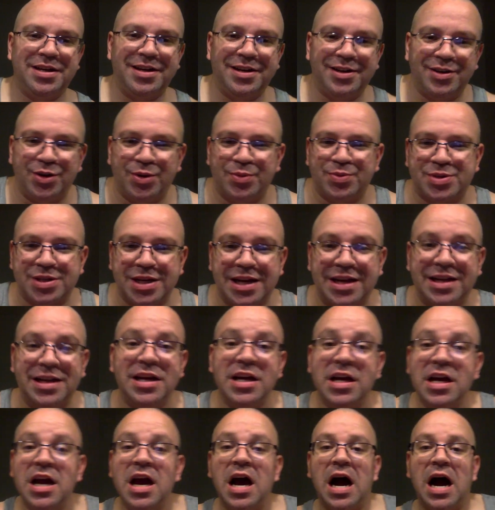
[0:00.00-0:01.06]
you know what i'm saying
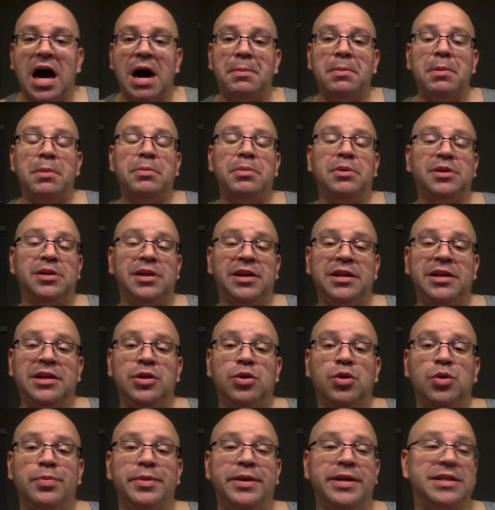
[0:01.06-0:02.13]
i'm a
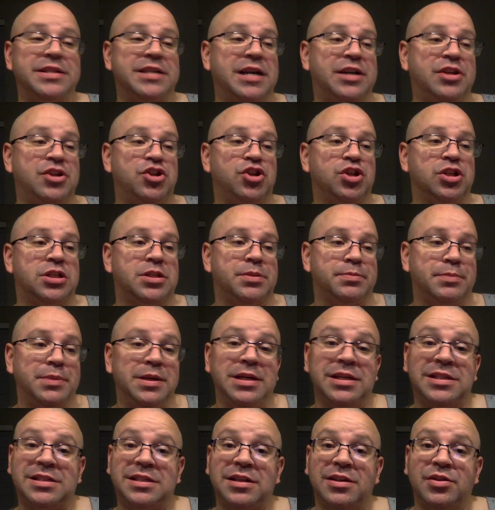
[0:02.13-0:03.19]
millennial because i just
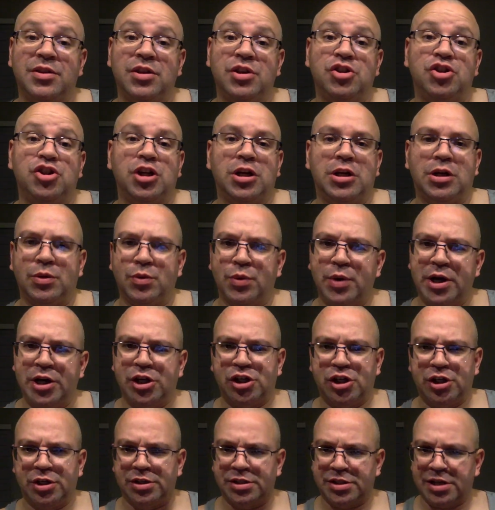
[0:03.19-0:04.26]
missed the
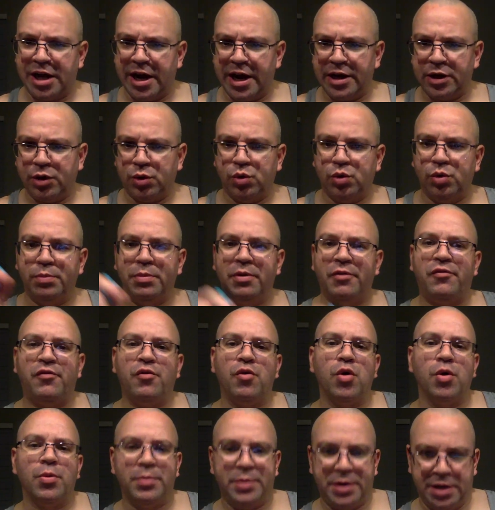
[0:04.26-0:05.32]
generation title
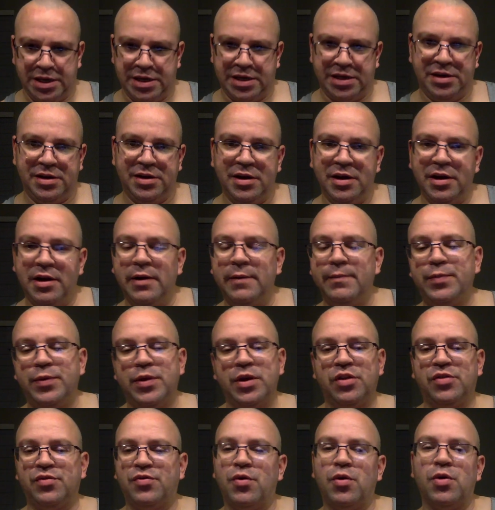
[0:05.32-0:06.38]
before me
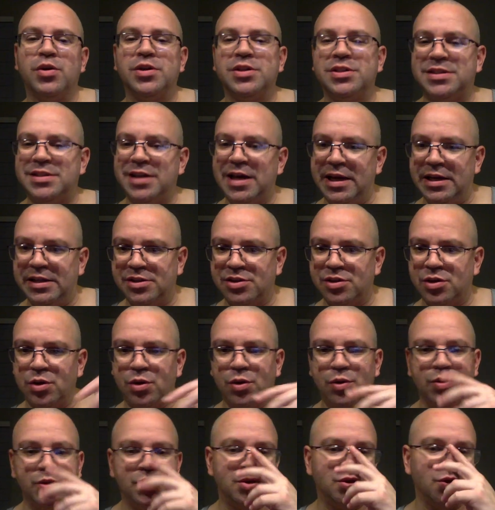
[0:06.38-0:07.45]
as far as dates
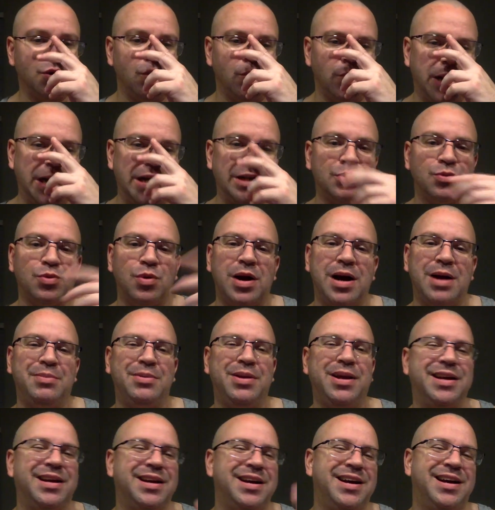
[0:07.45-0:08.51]
go so that's why i'm
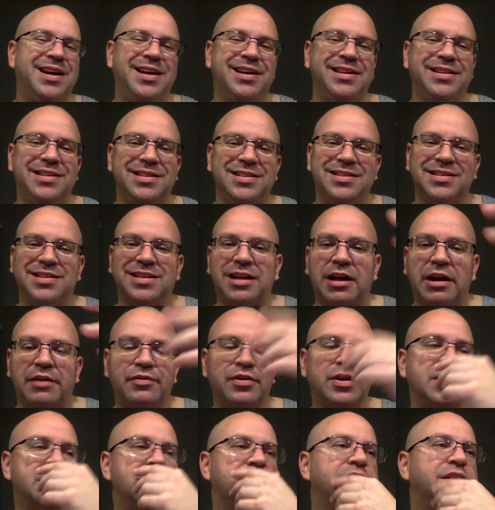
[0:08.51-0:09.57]
like ah the,
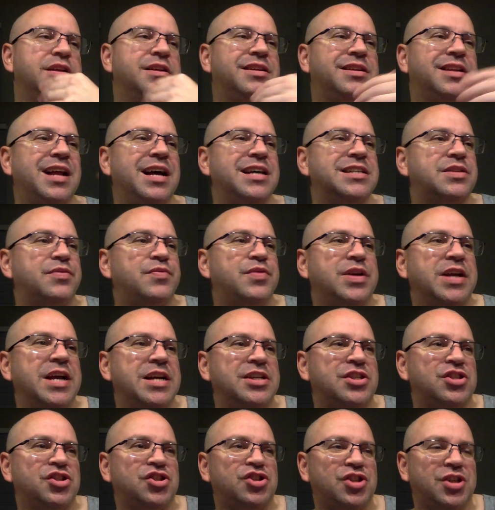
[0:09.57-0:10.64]
classific- the
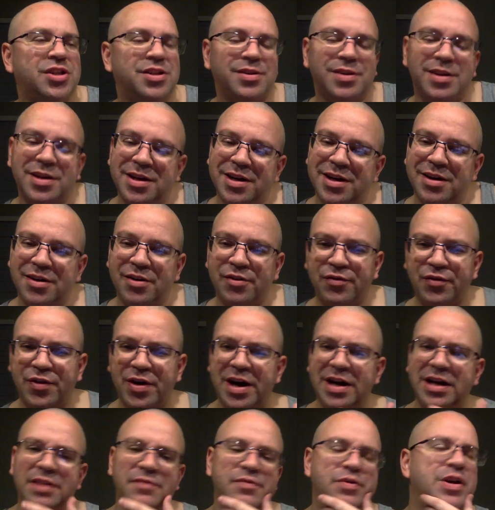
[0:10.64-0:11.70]
classification shit
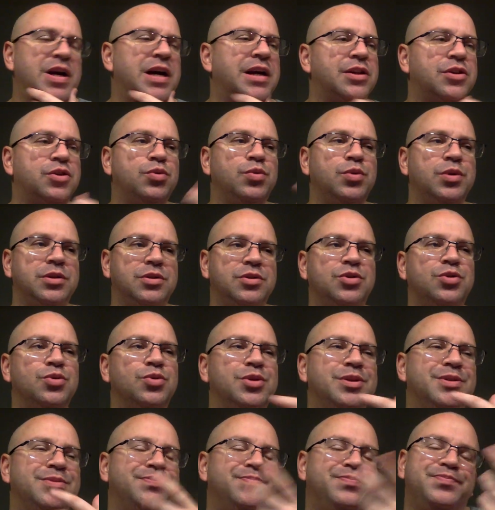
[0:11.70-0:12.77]
fine if you got to do it do
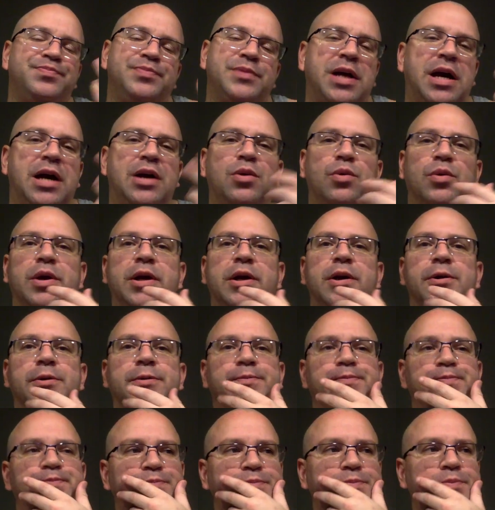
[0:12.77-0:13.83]
it i don't care
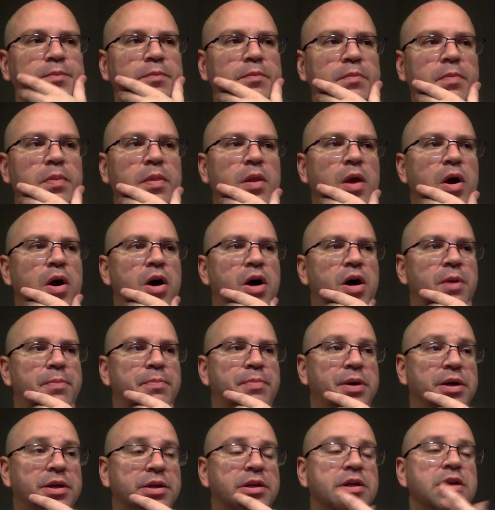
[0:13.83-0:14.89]
uh
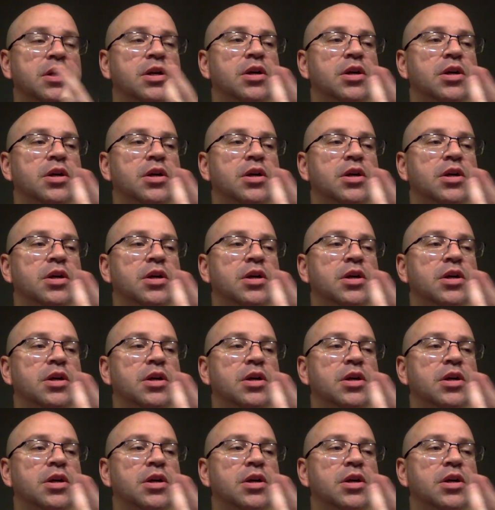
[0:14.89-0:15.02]
but